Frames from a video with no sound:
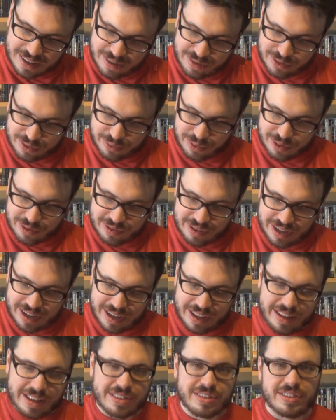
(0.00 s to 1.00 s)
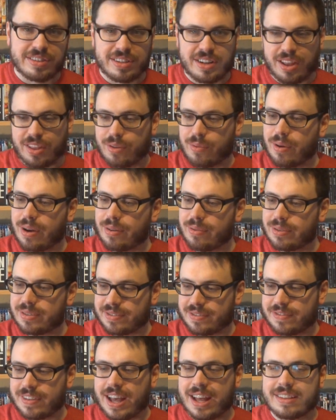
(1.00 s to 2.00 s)
it was worth it. And this is another one,
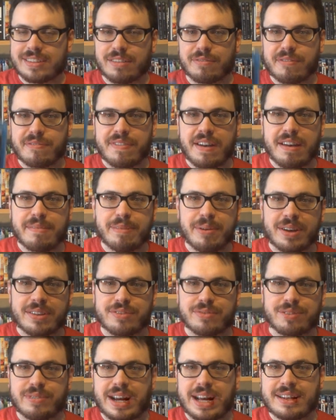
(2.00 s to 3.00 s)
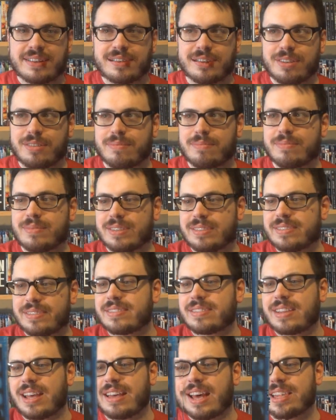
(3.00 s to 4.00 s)
was on sale for $5. Ransom.
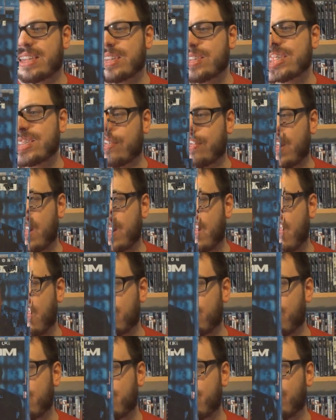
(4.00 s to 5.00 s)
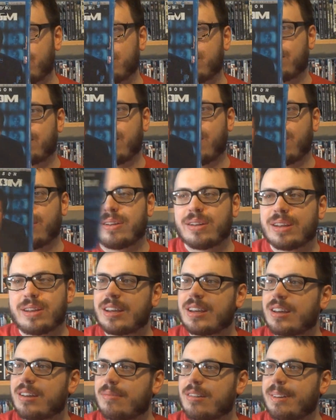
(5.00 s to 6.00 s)
I think this is a Ron Howard film as well.
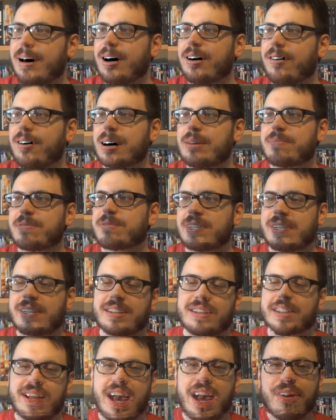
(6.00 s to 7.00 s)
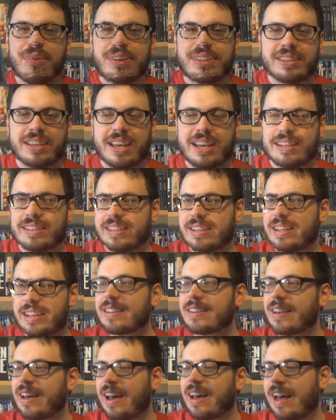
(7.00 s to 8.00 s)
Mel Gibson. I always liked
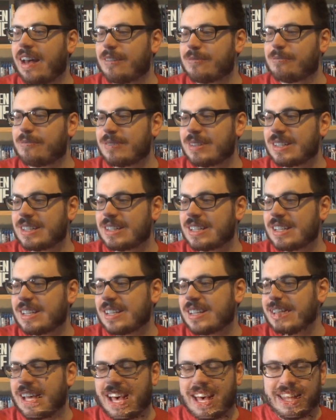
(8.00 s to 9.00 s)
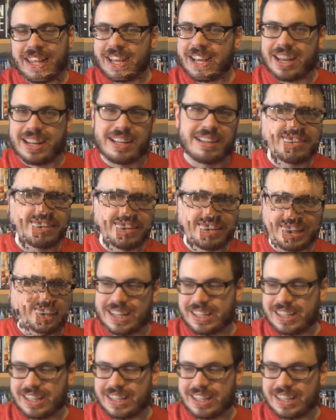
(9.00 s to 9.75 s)
it. I like anything